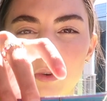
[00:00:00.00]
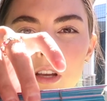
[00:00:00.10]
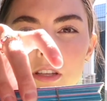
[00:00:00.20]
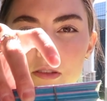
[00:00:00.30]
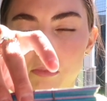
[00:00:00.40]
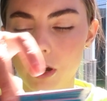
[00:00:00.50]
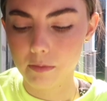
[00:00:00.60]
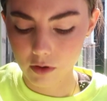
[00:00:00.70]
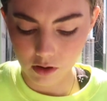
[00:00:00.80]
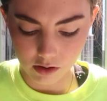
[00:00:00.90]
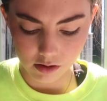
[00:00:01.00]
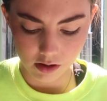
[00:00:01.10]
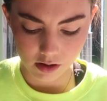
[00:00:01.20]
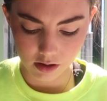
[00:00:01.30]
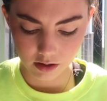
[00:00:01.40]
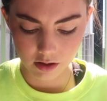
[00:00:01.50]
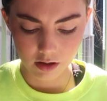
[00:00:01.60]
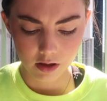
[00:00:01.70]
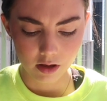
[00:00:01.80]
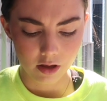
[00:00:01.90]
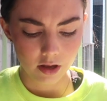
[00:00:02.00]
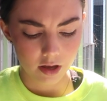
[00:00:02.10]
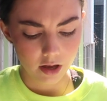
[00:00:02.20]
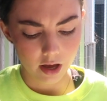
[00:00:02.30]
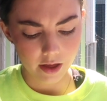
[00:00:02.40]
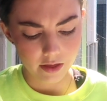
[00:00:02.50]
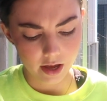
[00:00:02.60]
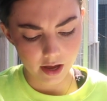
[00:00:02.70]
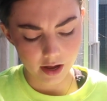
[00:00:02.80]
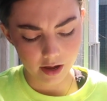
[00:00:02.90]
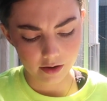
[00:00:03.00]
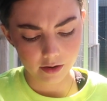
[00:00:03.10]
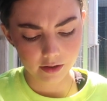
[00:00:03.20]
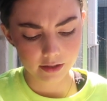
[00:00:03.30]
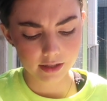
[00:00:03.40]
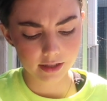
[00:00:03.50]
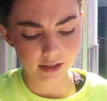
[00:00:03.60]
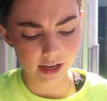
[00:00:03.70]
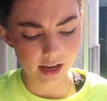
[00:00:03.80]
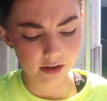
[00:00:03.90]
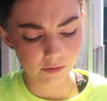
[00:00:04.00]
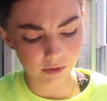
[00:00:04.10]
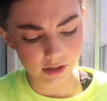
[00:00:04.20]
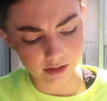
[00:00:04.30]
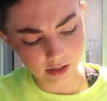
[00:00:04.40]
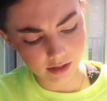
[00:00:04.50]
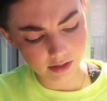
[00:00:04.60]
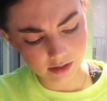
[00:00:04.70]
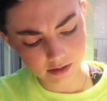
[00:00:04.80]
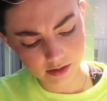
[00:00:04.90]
was purple. And then skin, what is this?